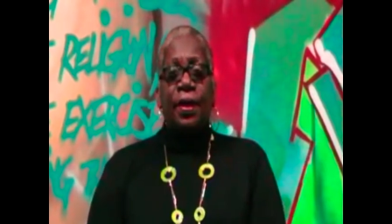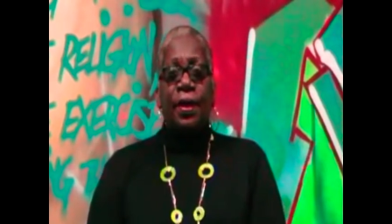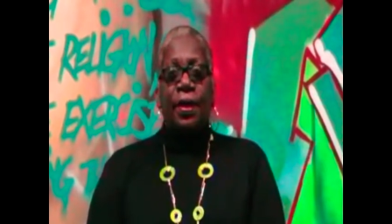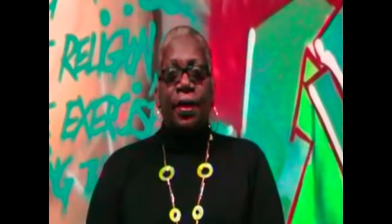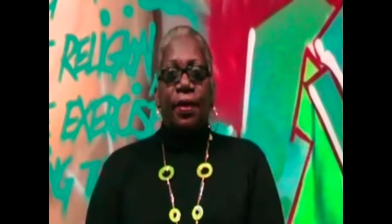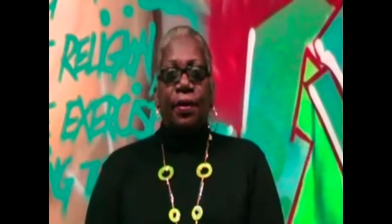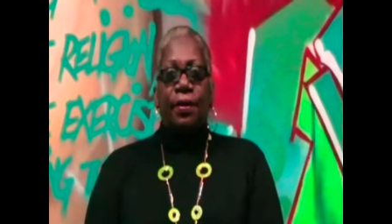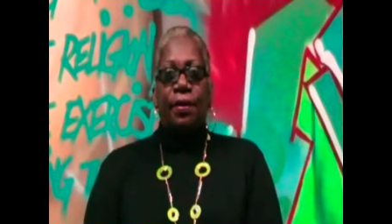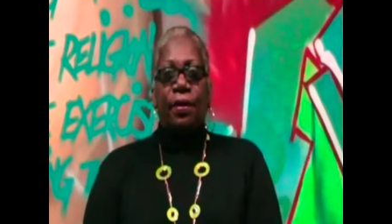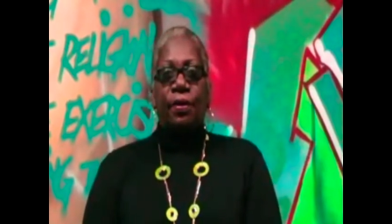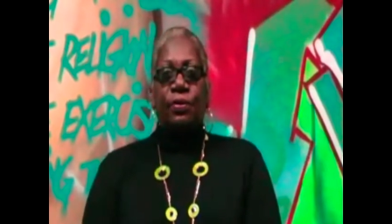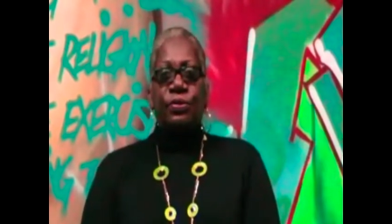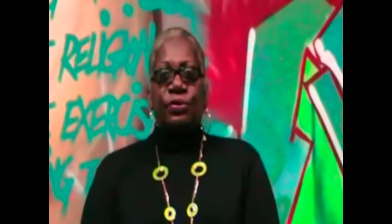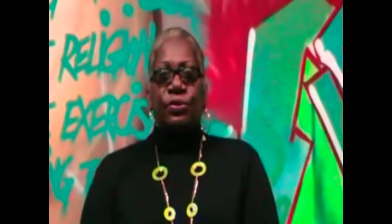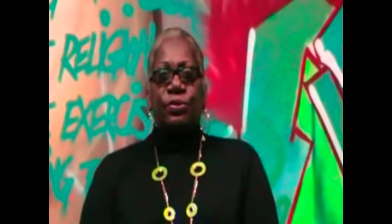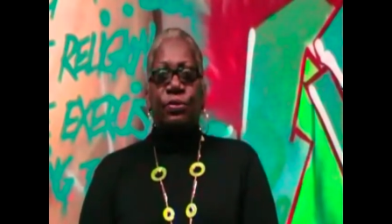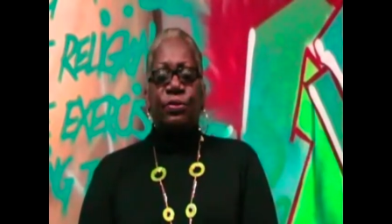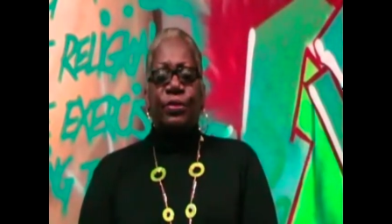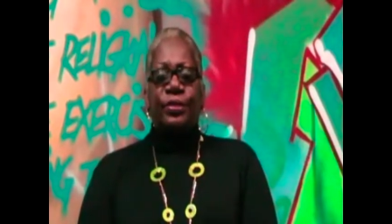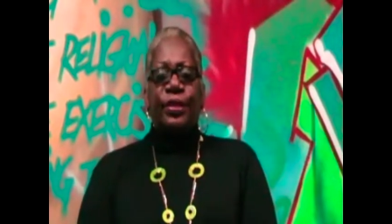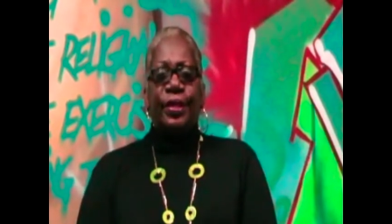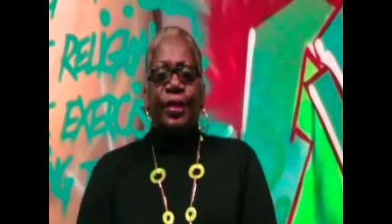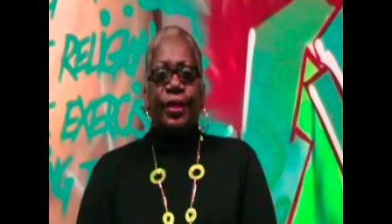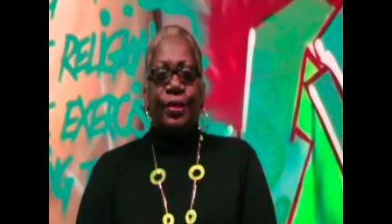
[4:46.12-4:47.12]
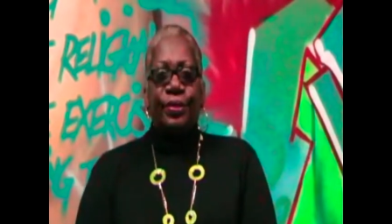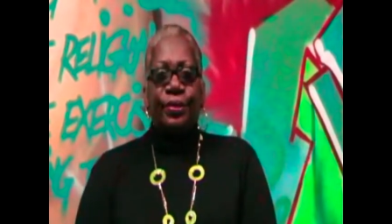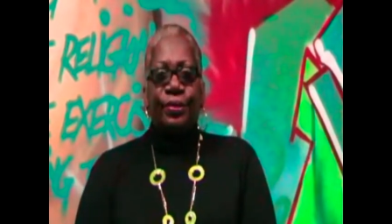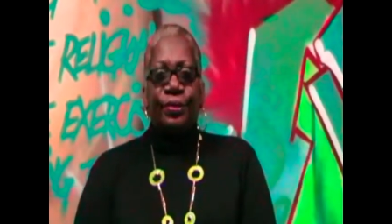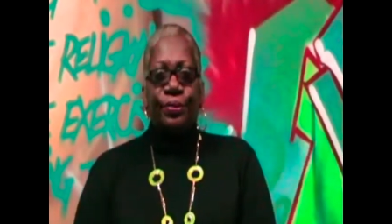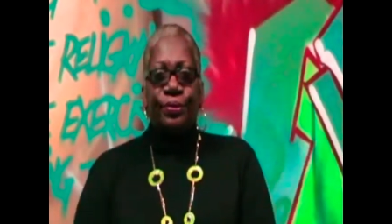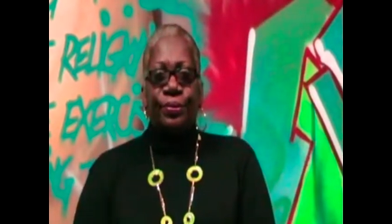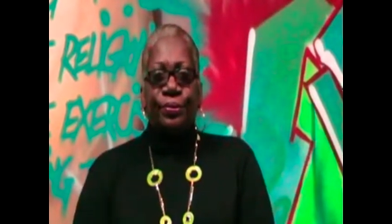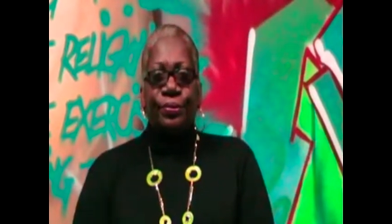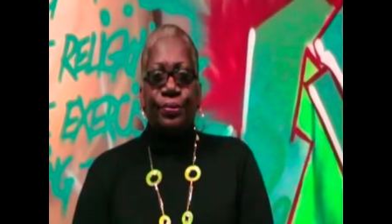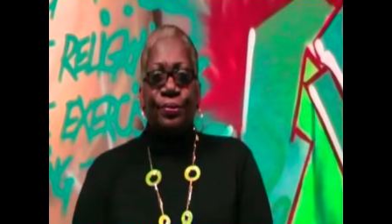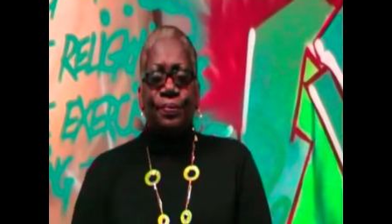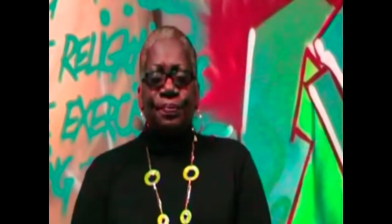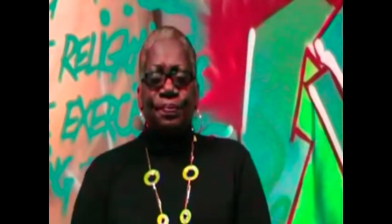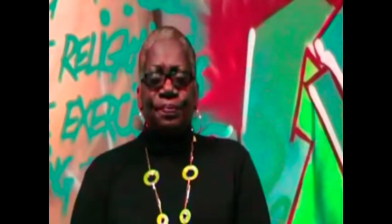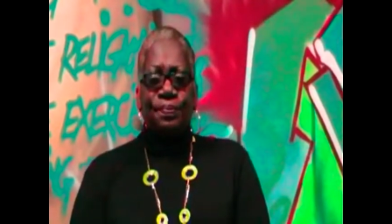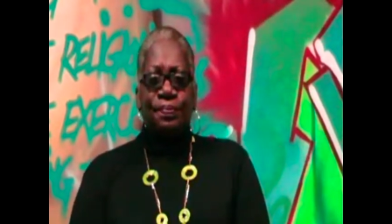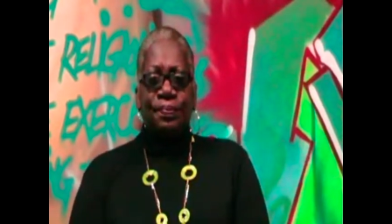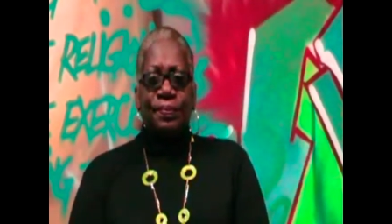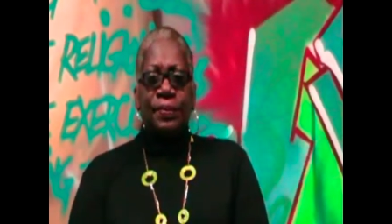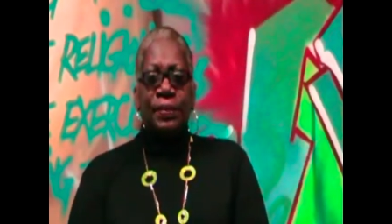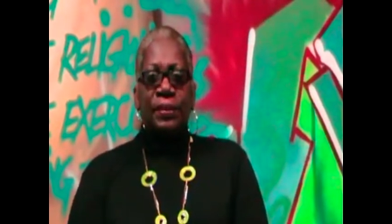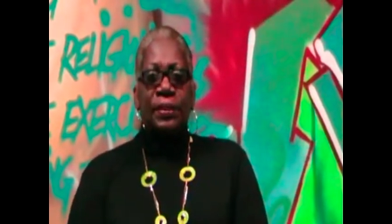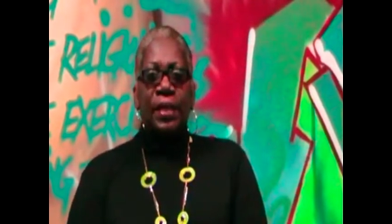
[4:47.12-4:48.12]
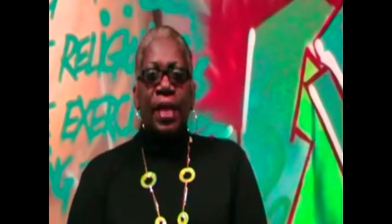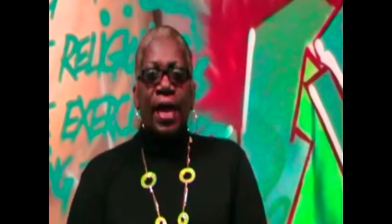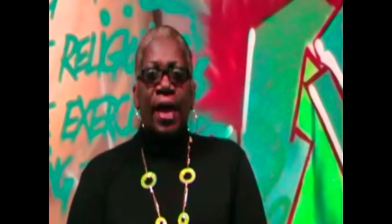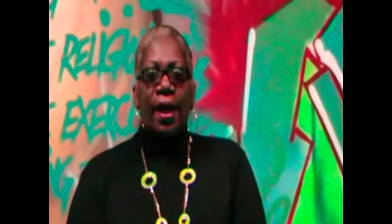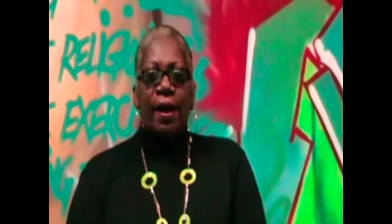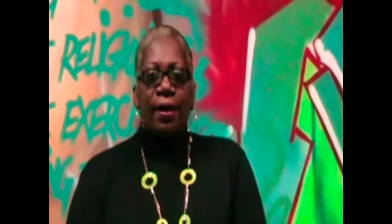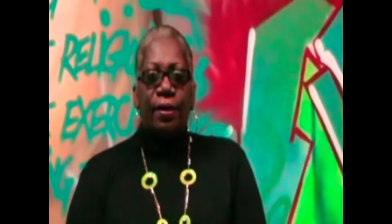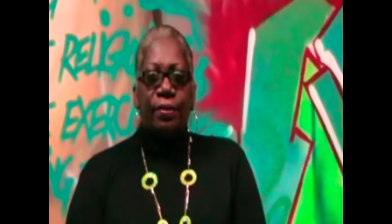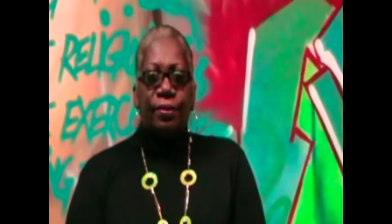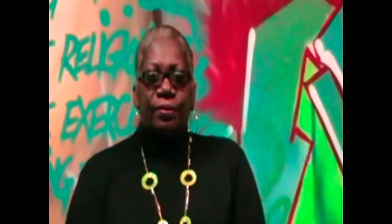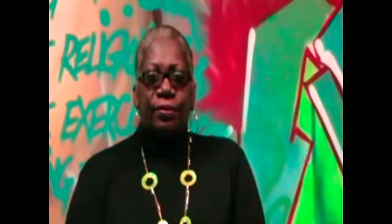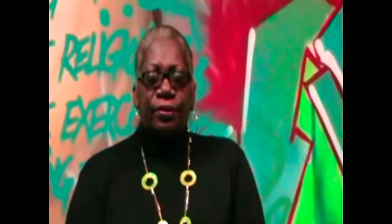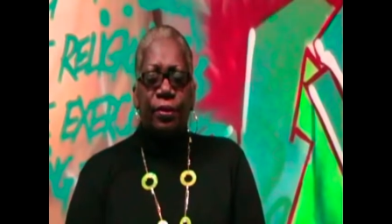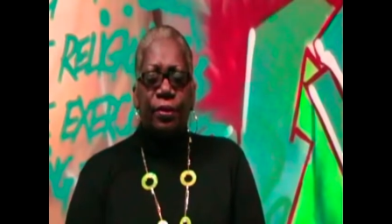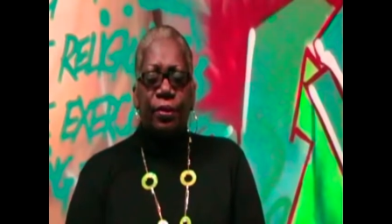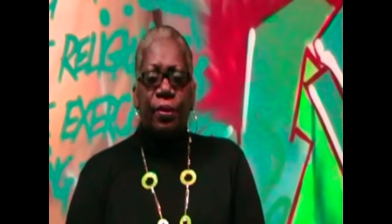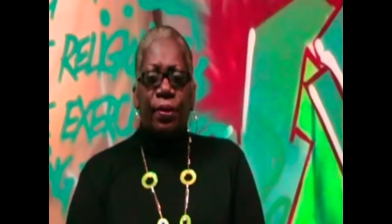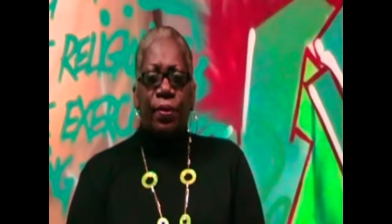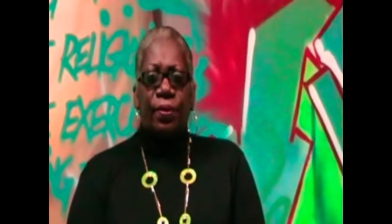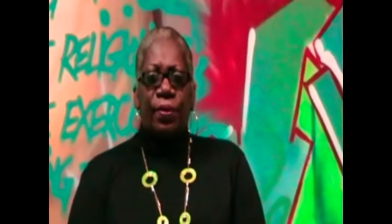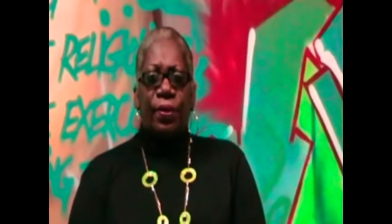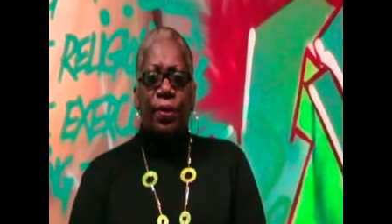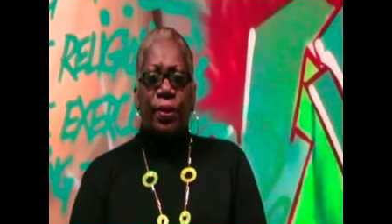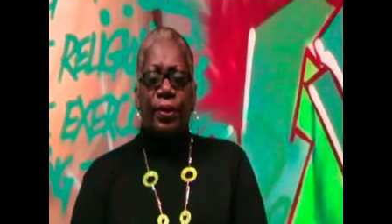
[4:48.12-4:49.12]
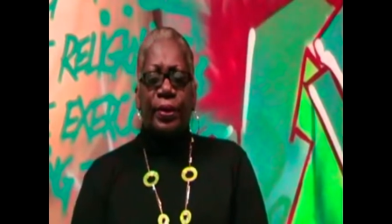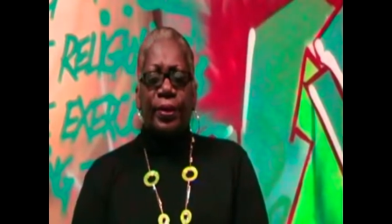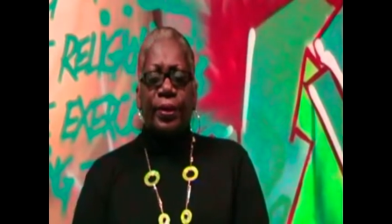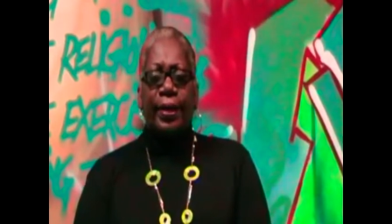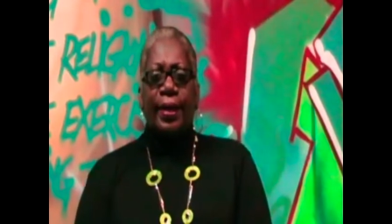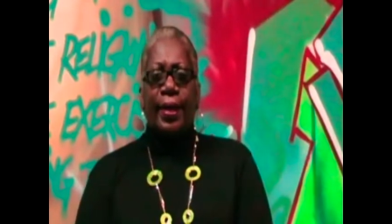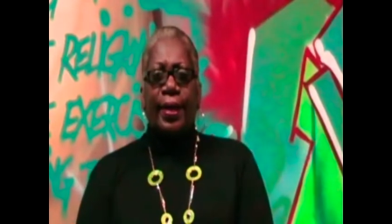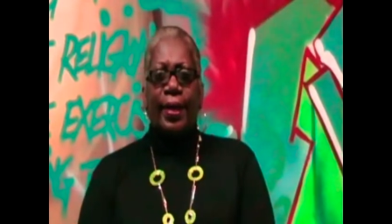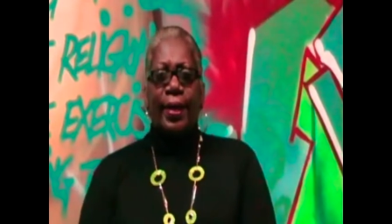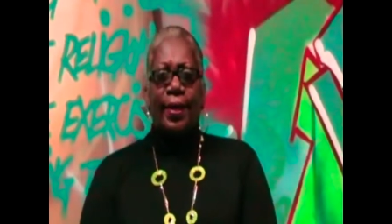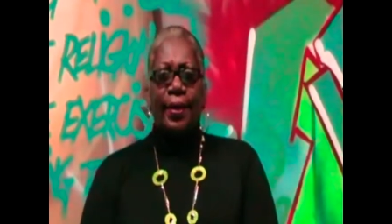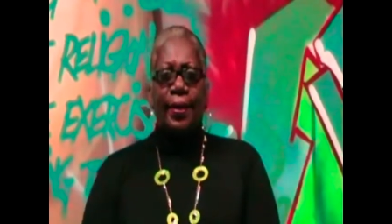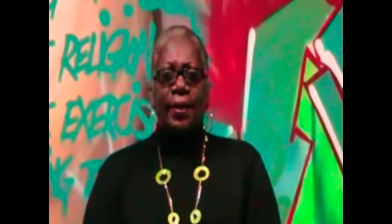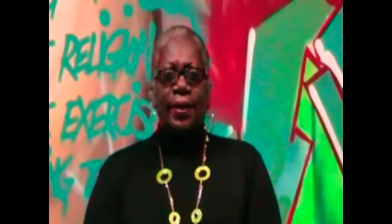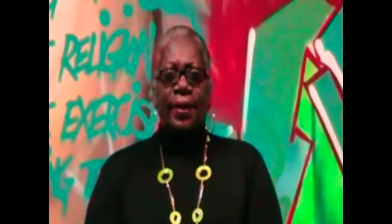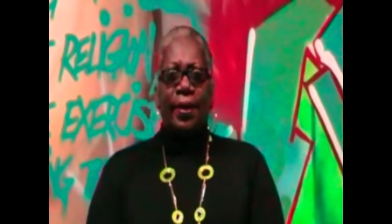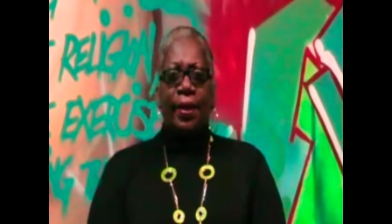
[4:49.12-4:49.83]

It'll also tell you how the Lord uh,